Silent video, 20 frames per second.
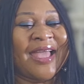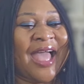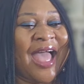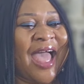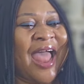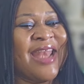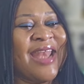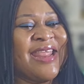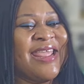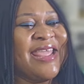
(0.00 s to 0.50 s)

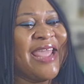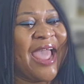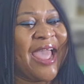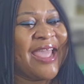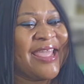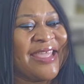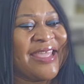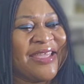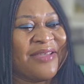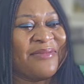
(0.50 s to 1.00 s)
And
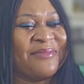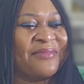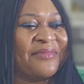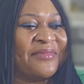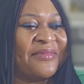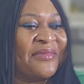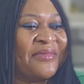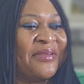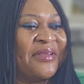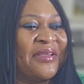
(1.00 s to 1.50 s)
hear him.
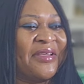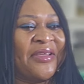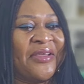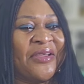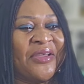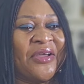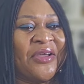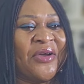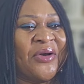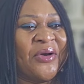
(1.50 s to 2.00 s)

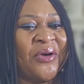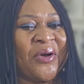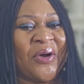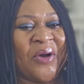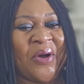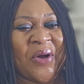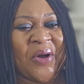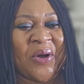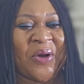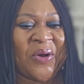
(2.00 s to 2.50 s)

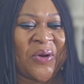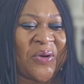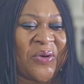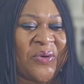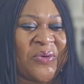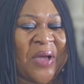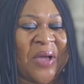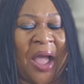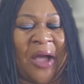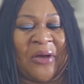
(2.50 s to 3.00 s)

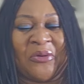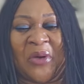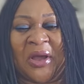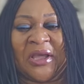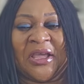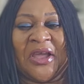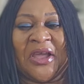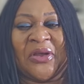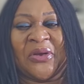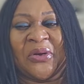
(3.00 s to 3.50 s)
Oh, we are
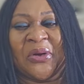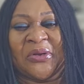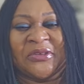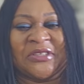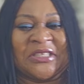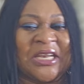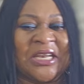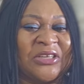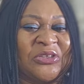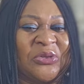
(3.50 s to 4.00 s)
working
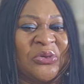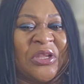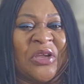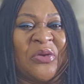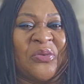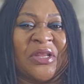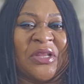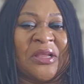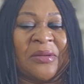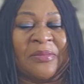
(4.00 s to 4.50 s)
closely to
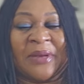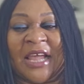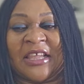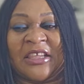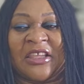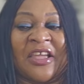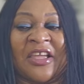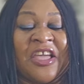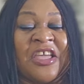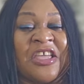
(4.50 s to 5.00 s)
deal with him.
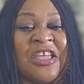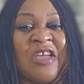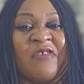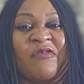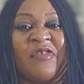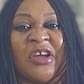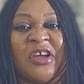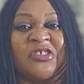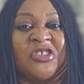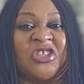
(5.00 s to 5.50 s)
Like he
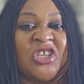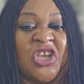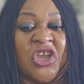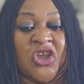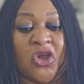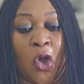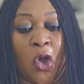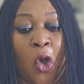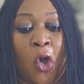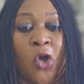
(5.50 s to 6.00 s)
feels
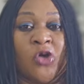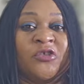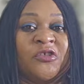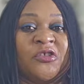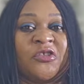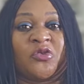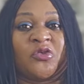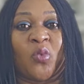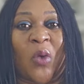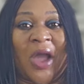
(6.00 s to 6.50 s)
he
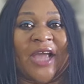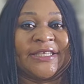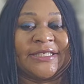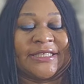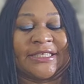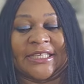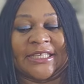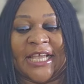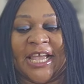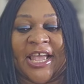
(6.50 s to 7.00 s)
owns
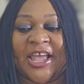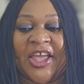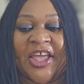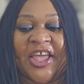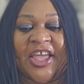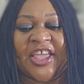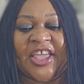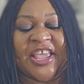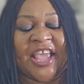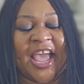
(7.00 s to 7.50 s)
Whitey.
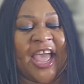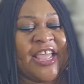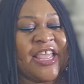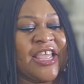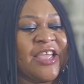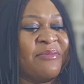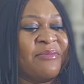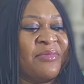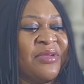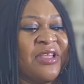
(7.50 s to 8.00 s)
Hear
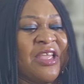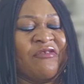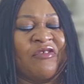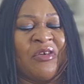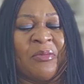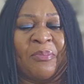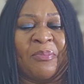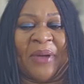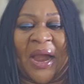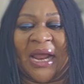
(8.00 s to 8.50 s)
him
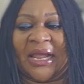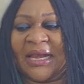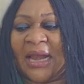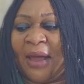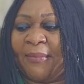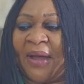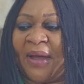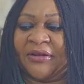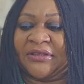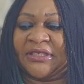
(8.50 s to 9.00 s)
even bragging
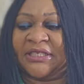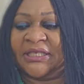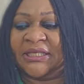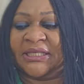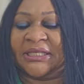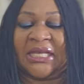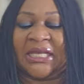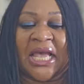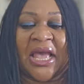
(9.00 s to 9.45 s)
about it.